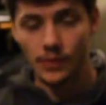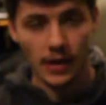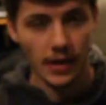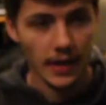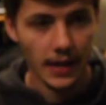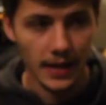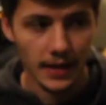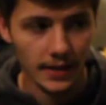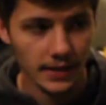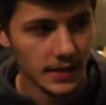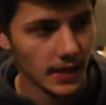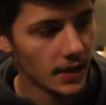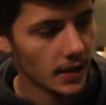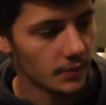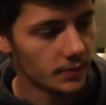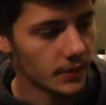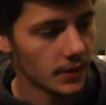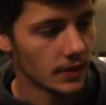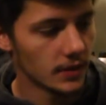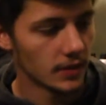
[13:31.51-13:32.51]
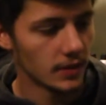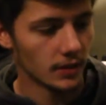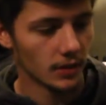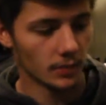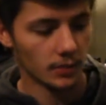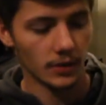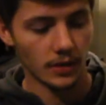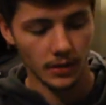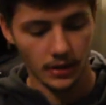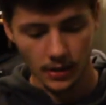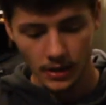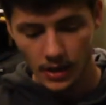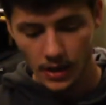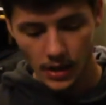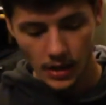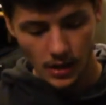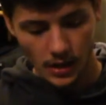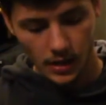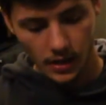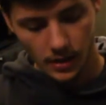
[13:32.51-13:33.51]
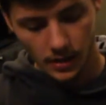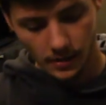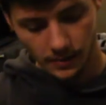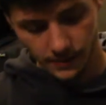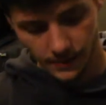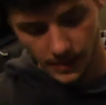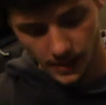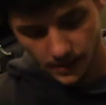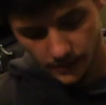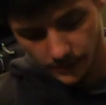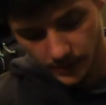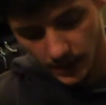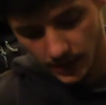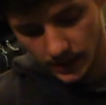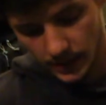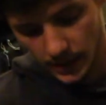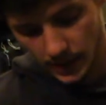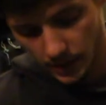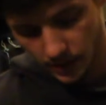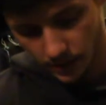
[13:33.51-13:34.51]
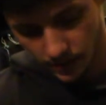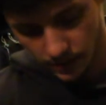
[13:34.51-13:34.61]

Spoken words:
why I had to take up the deal, but yeah, I've got that